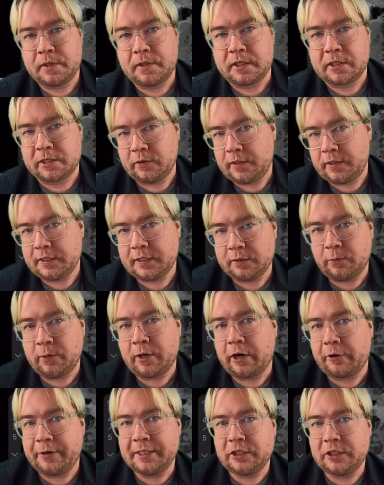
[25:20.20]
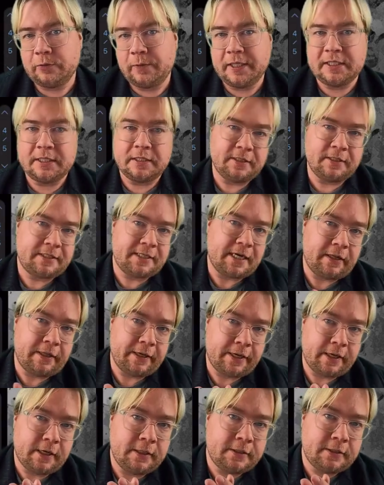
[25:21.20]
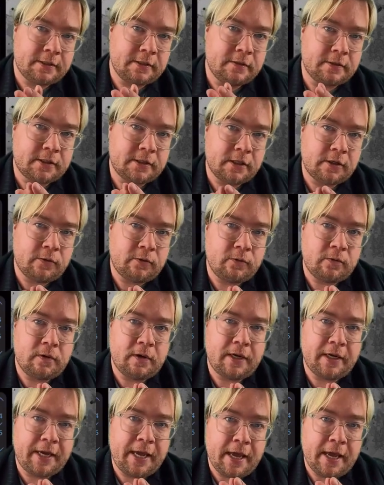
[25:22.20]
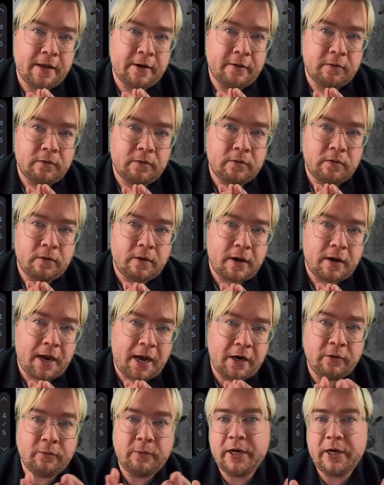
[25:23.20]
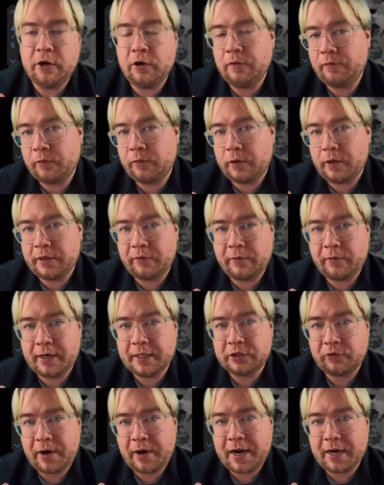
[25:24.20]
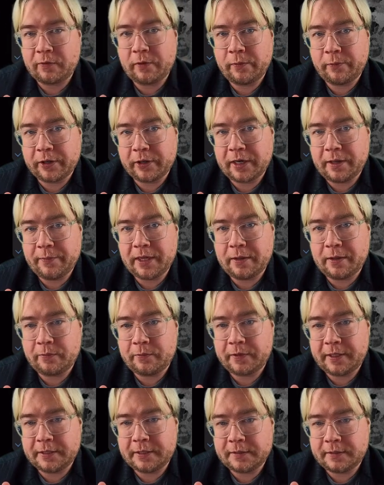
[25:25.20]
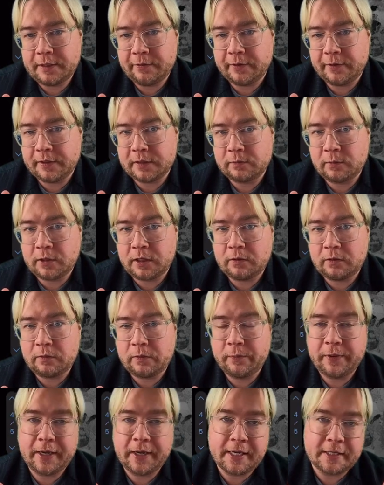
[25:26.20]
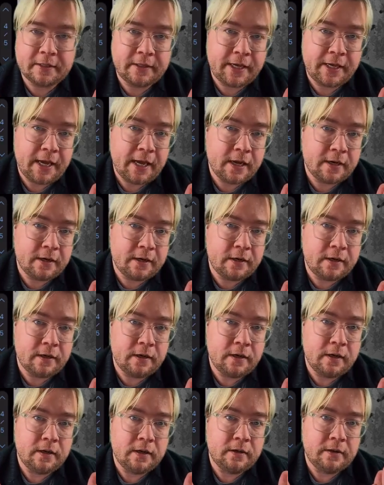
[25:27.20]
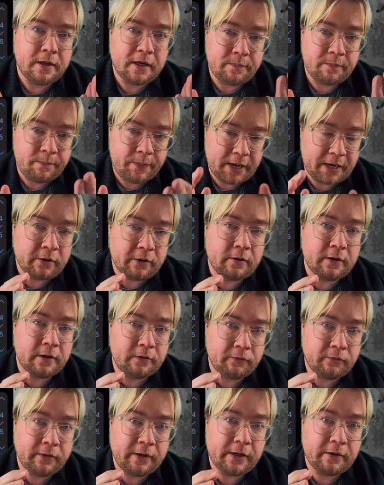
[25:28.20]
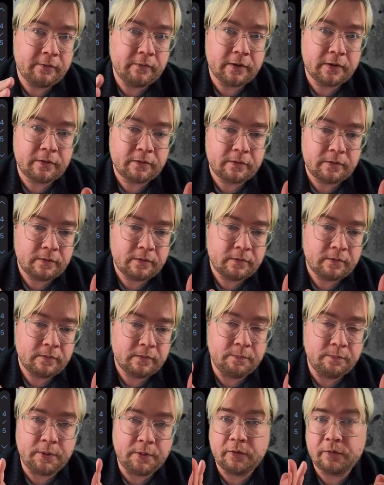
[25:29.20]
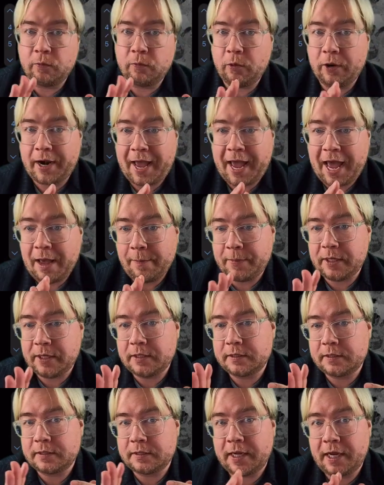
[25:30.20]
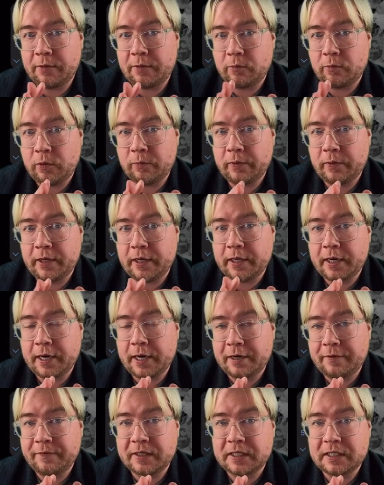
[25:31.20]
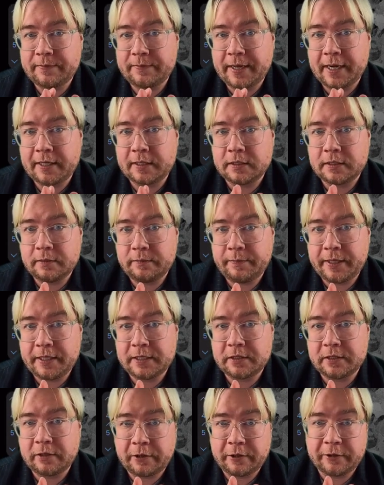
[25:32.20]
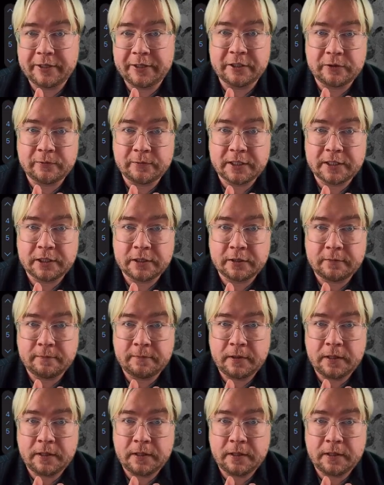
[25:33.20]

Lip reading: So this is what our intuition is telling us. So again, how do we know if we're on the right track when we're coming up with these theories? Well, when we get to the end, they'd better agree with both what happens and what we kind of expect based on our intuition.